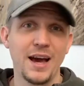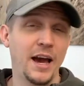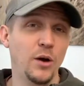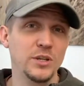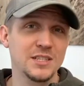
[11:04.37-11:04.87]
I
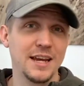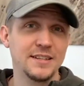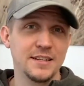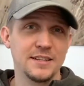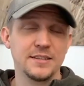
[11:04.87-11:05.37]
always like
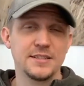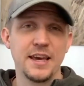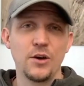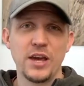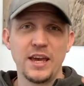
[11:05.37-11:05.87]
to
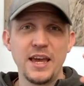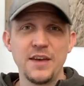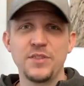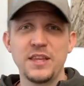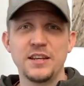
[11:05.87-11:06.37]
say, okay,
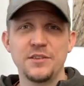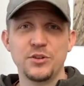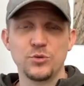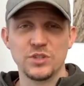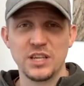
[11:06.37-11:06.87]
if the
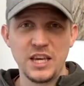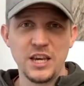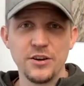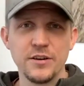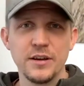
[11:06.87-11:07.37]
individual's
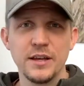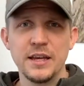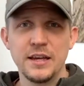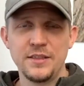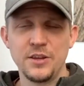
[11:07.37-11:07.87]
here
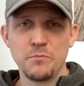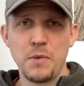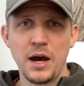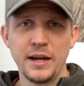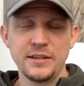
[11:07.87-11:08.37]
in their
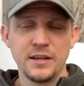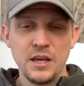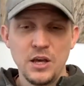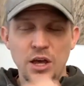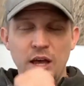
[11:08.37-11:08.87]
mind
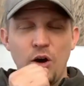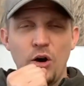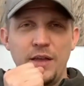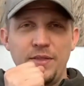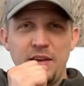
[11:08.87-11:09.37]

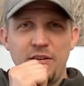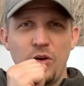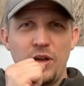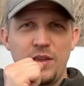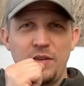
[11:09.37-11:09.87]
and
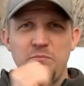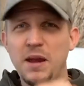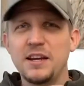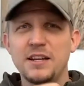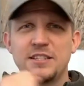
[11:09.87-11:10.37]
they've
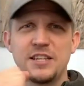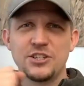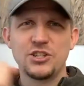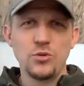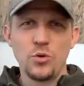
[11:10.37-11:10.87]
made a
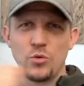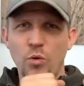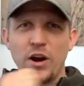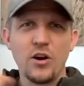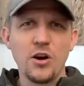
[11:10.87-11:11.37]
decision, or
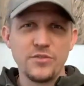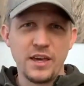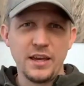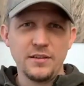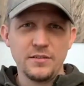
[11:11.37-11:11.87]
where are
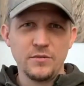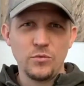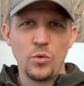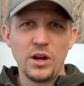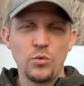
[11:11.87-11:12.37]
they?
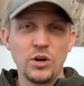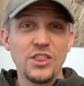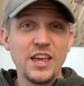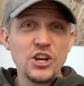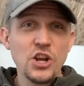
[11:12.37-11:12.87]
What do
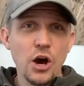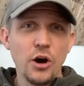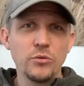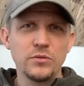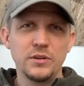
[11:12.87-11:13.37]
they
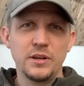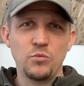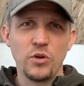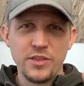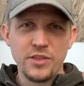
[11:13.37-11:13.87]
know, and
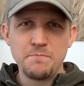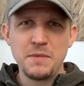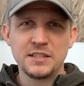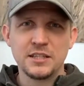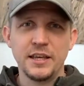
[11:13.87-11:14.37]
where are they
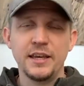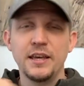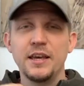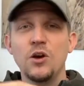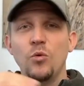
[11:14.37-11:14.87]
mentally?
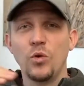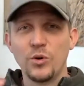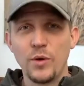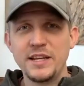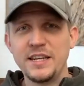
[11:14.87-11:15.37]
What do
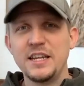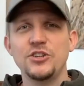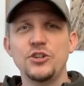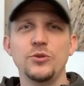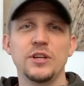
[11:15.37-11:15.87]
I need to
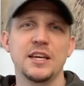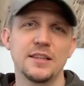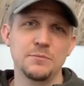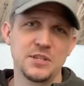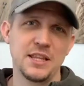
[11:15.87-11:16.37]
do to get
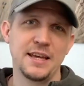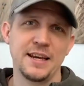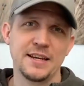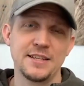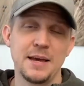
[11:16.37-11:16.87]
them to that
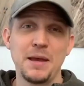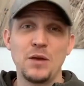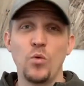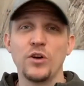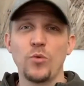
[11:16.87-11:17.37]
next step,
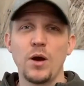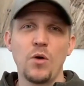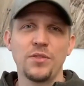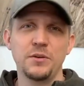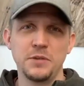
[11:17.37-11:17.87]
and where do I
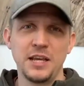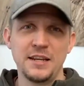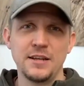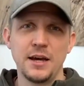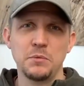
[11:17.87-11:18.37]
want them to
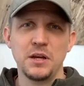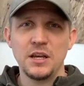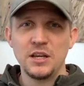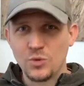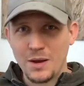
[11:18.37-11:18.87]
end up?
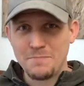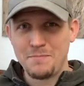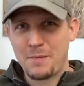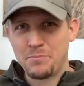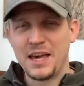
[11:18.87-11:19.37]
So I
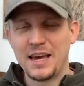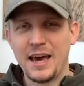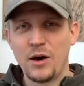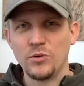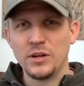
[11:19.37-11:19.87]
map that
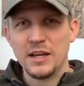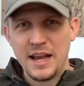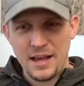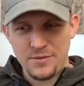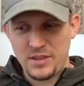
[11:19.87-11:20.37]
out,
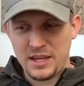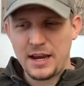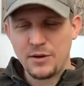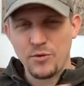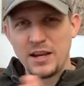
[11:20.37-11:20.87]
and then
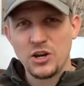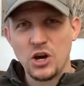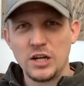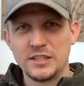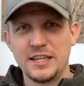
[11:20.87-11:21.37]
I write
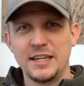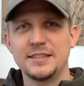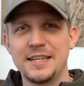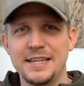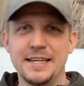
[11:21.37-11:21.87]
content
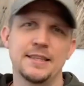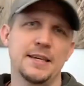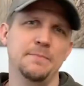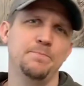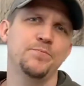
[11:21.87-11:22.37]
to get
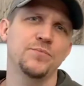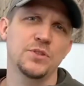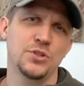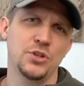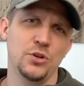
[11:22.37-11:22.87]
them
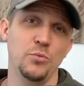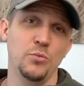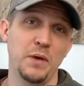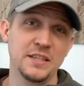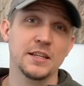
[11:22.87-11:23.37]
to
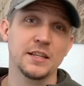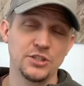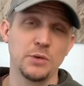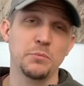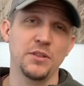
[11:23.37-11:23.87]
basically
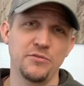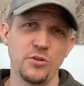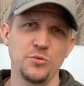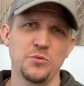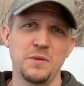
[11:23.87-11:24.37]
jump on the
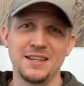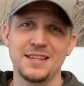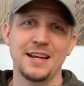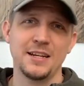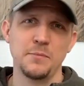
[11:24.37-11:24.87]
phone with me,
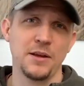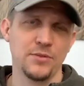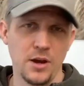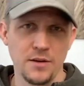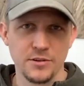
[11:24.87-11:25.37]
excited about
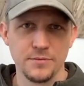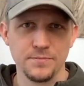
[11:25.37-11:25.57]
the offer.